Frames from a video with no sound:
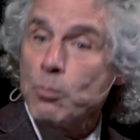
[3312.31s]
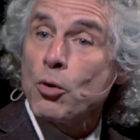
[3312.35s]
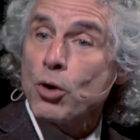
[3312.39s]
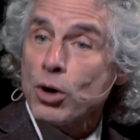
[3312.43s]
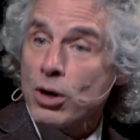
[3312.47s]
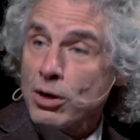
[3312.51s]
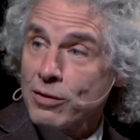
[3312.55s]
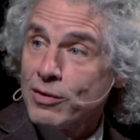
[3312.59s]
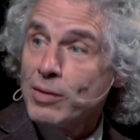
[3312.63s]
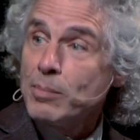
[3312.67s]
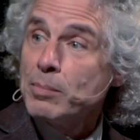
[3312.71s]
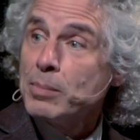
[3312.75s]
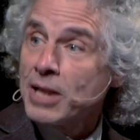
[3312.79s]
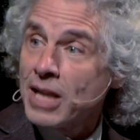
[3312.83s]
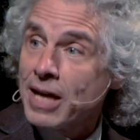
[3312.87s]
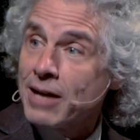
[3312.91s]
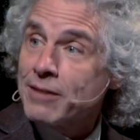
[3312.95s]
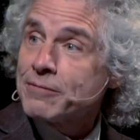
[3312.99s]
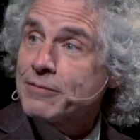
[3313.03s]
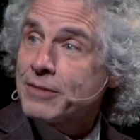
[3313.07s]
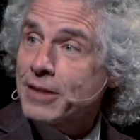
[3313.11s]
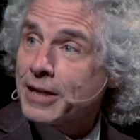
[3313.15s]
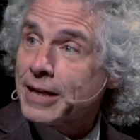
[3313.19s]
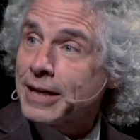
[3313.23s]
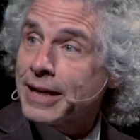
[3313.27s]
more of a
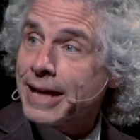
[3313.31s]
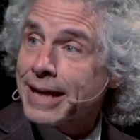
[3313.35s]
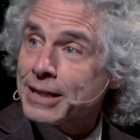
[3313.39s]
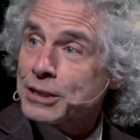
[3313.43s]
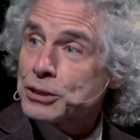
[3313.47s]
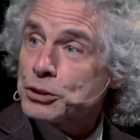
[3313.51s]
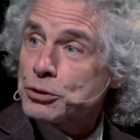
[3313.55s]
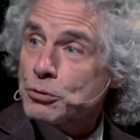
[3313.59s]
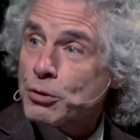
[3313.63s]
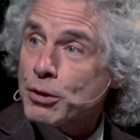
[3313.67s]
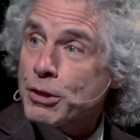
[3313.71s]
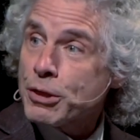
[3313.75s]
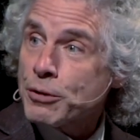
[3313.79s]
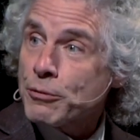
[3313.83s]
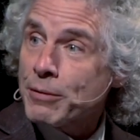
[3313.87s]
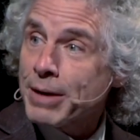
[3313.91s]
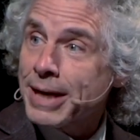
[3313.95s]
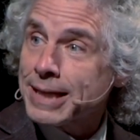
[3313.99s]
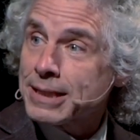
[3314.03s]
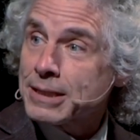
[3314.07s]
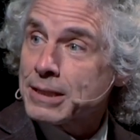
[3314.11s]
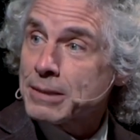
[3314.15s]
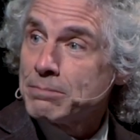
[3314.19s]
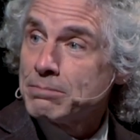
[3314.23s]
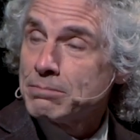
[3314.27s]
bluff than an actual
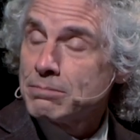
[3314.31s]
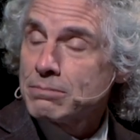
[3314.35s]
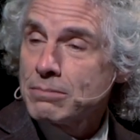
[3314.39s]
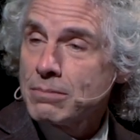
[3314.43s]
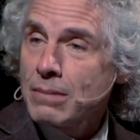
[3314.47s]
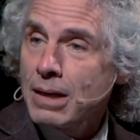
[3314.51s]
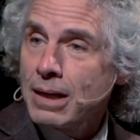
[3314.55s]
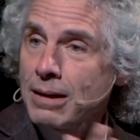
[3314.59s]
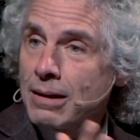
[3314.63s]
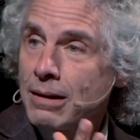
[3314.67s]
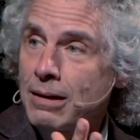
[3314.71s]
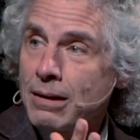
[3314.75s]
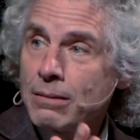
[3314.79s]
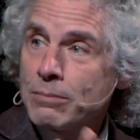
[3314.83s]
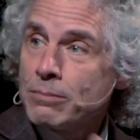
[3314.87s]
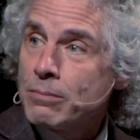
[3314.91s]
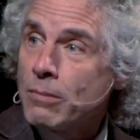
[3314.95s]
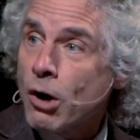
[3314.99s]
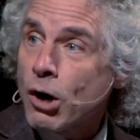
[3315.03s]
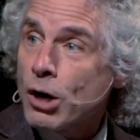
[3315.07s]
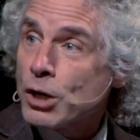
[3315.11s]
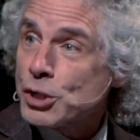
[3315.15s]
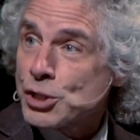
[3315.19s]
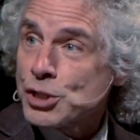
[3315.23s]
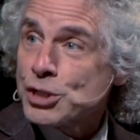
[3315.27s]
threat.
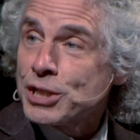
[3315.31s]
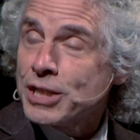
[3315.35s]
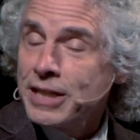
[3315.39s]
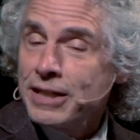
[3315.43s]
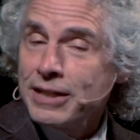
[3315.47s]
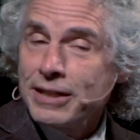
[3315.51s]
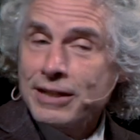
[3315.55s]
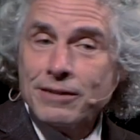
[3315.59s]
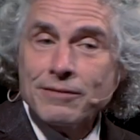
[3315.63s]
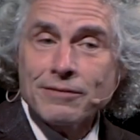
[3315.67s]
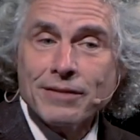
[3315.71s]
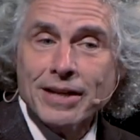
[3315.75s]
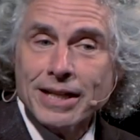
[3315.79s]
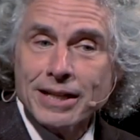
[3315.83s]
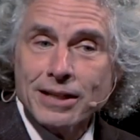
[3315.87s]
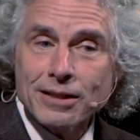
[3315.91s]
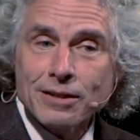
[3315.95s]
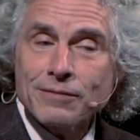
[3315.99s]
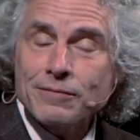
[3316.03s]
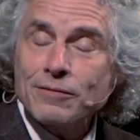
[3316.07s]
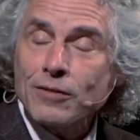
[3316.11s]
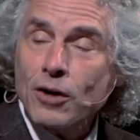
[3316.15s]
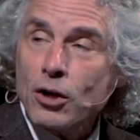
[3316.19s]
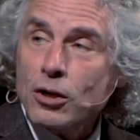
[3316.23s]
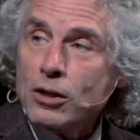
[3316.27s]
Argentina invading the
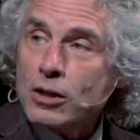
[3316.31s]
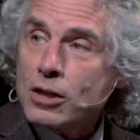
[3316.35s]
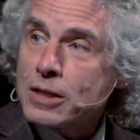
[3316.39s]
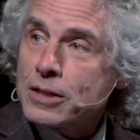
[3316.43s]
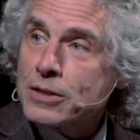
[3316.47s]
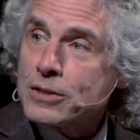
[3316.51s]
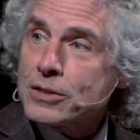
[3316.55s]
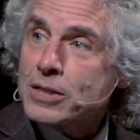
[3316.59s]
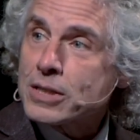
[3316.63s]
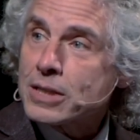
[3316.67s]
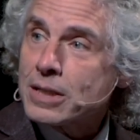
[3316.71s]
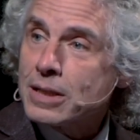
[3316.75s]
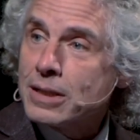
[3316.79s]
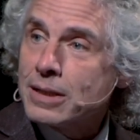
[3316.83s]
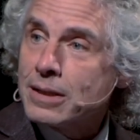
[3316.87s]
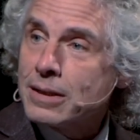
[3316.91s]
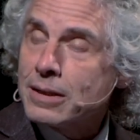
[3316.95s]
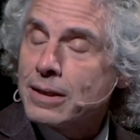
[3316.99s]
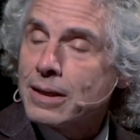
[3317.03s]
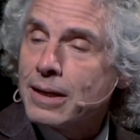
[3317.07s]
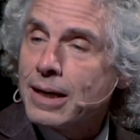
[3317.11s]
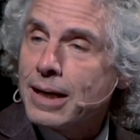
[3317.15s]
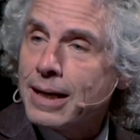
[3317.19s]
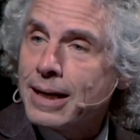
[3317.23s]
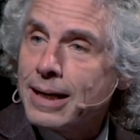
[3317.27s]
Falklands
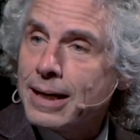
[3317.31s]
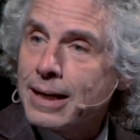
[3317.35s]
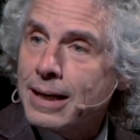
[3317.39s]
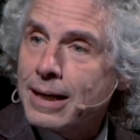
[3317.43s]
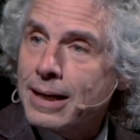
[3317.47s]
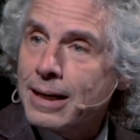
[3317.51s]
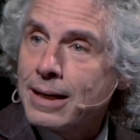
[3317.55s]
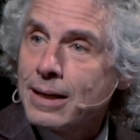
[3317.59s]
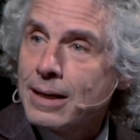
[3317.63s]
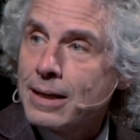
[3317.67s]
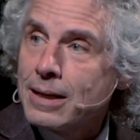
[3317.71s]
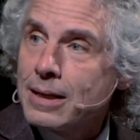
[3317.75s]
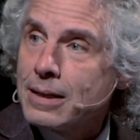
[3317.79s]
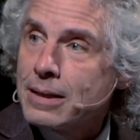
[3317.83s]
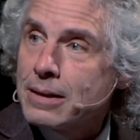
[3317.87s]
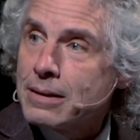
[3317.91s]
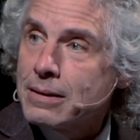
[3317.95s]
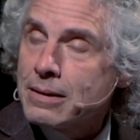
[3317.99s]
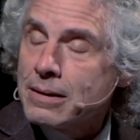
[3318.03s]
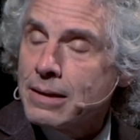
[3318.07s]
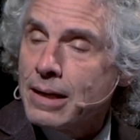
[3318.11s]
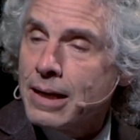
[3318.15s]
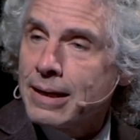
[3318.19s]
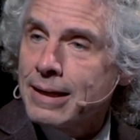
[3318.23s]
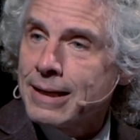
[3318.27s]
in
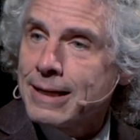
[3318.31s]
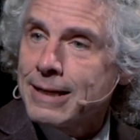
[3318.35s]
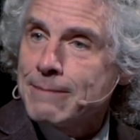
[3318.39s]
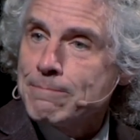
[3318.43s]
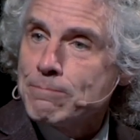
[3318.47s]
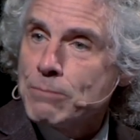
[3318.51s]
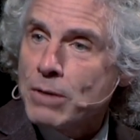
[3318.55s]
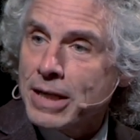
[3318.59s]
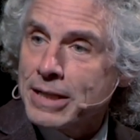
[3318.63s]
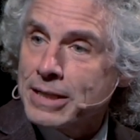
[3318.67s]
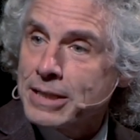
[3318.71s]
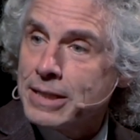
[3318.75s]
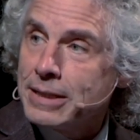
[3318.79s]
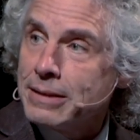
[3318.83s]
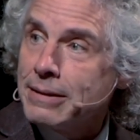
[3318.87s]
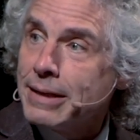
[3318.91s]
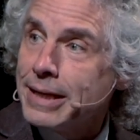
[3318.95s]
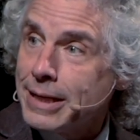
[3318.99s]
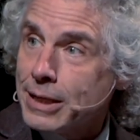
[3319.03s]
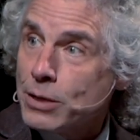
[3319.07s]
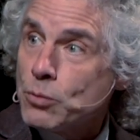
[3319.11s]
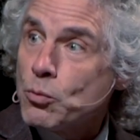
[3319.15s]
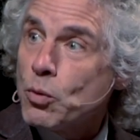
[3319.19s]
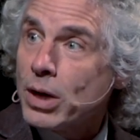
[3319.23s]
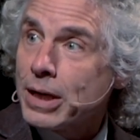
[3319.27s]

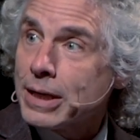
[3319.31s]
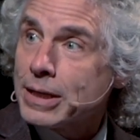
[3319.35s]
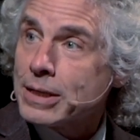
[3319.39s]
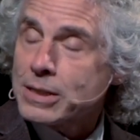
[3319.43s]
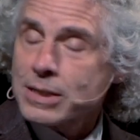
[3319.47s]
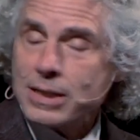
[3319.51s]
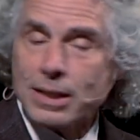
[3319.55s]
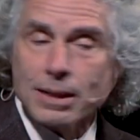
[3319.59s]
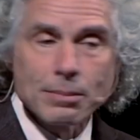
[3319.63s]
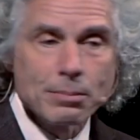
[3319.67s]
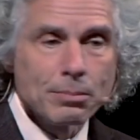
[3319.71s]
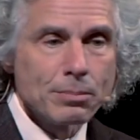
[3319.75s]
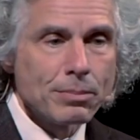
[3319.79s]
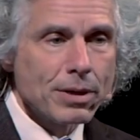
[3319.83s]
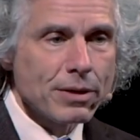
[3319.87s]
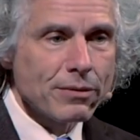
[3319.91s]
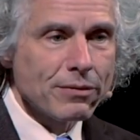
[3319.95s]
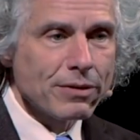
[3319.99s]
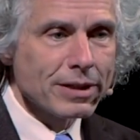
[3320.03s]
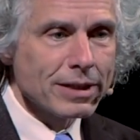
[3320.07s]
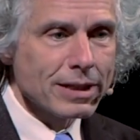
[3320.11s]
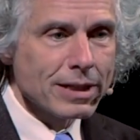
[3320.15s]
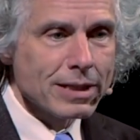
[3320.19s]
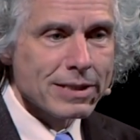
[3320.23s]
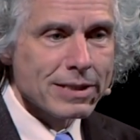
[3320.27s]
1981 is a perfect